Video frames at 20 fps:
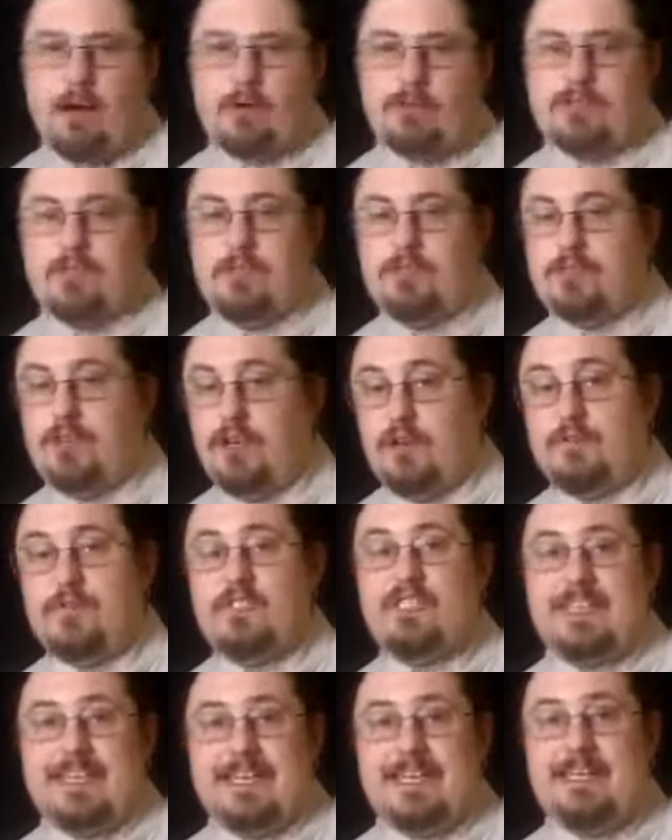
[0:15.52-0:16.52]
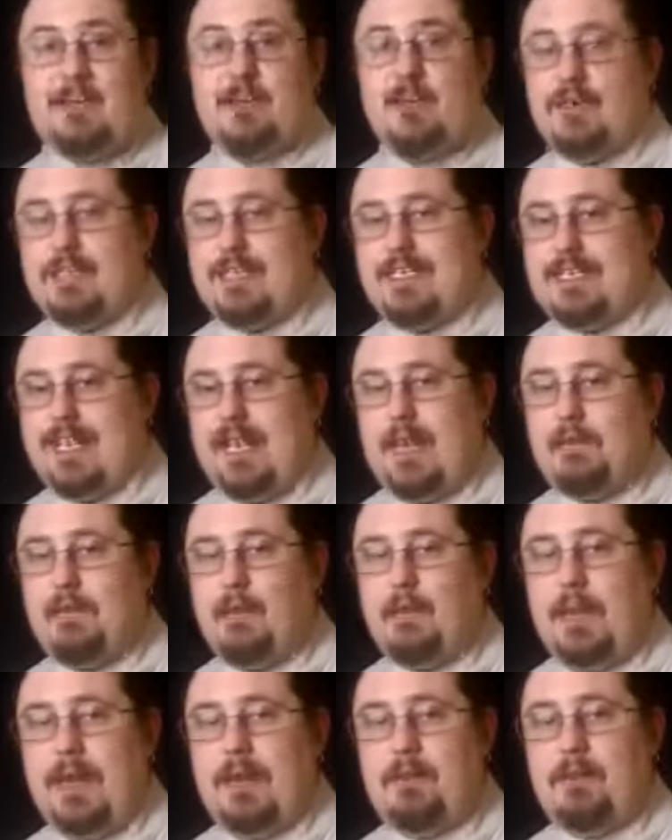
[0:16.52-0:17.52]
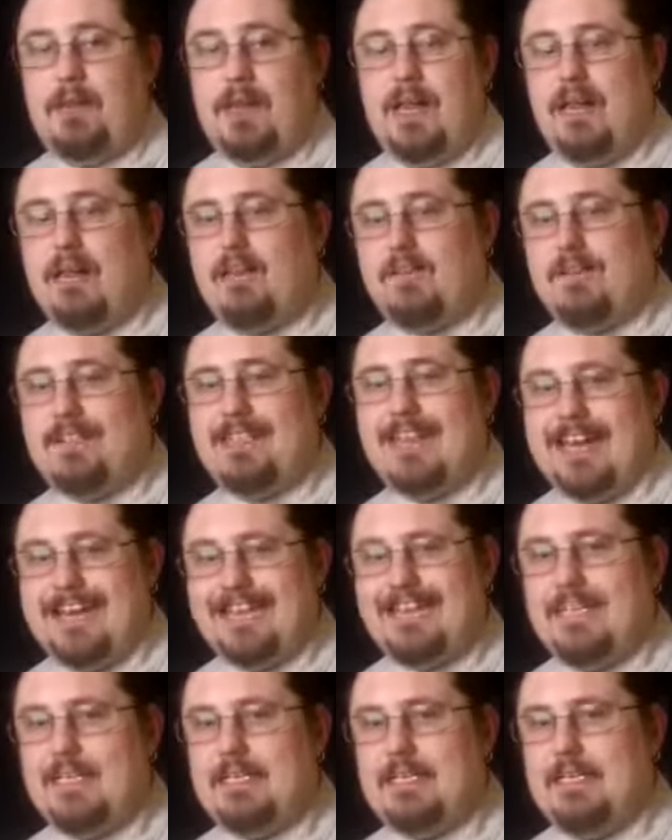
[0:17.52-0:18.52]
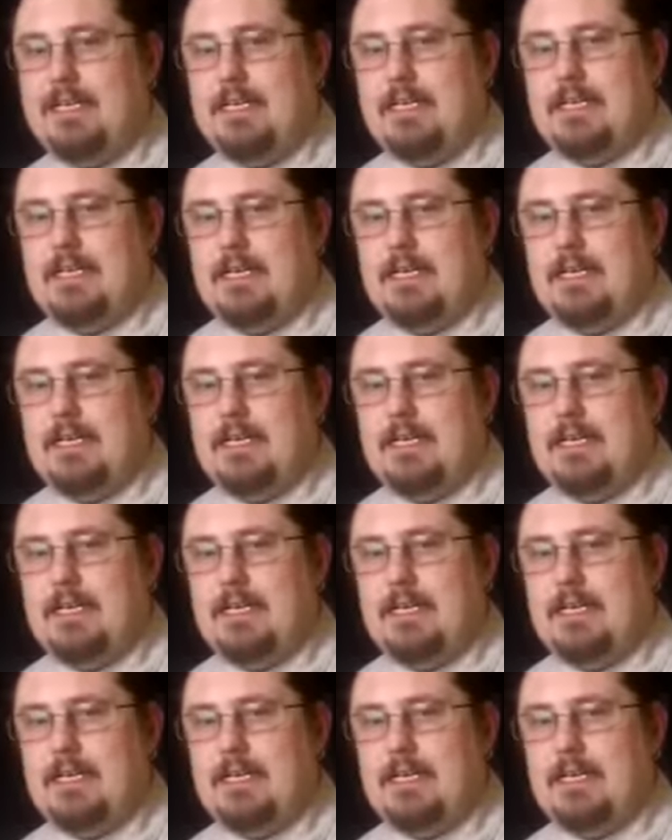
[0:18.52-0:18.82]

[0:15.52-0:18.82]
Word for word: Thousands of sick or disabled people have died